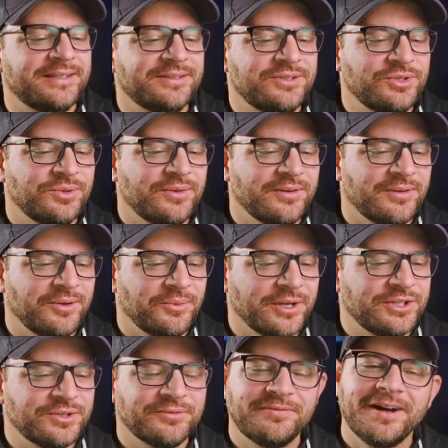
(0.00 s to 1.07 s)
to the
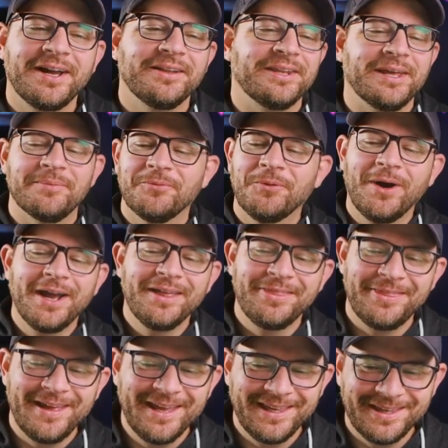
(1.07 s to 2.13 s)
original file name. Why,
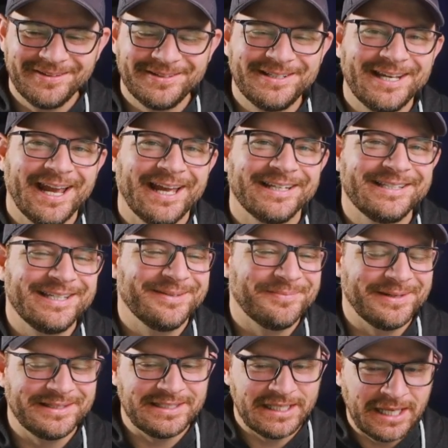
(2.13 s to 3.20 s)
thank you,
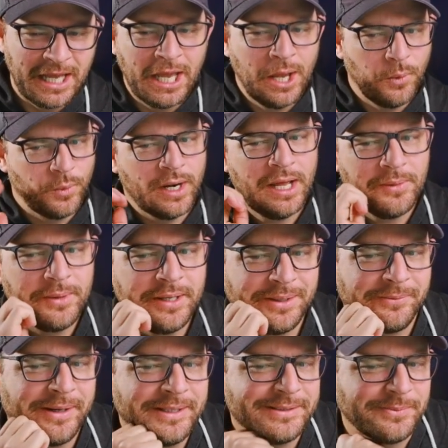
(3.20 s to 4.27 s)
ChatGPT. We're not running
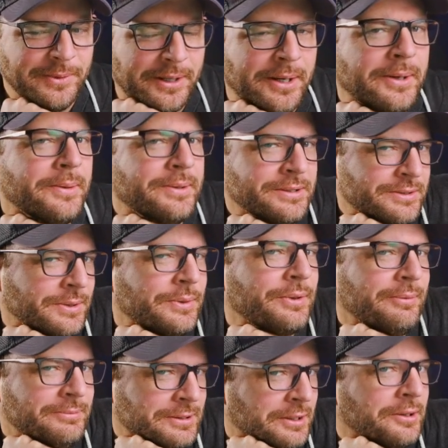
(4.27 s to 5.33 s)
ransomware. We're just
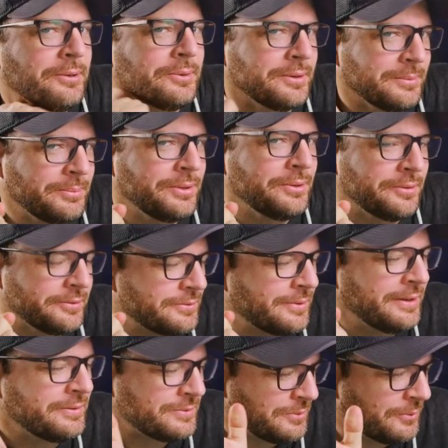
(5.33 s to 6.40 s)
encrypting our own computers,
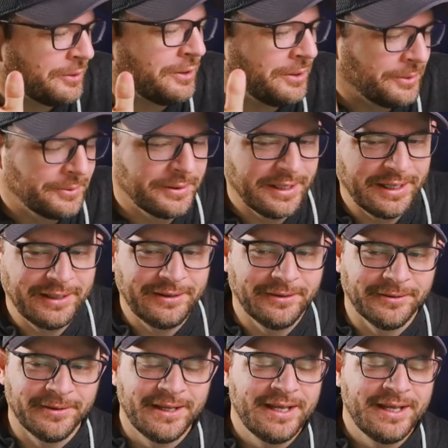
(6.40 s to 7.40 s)
right? So we're all okay here.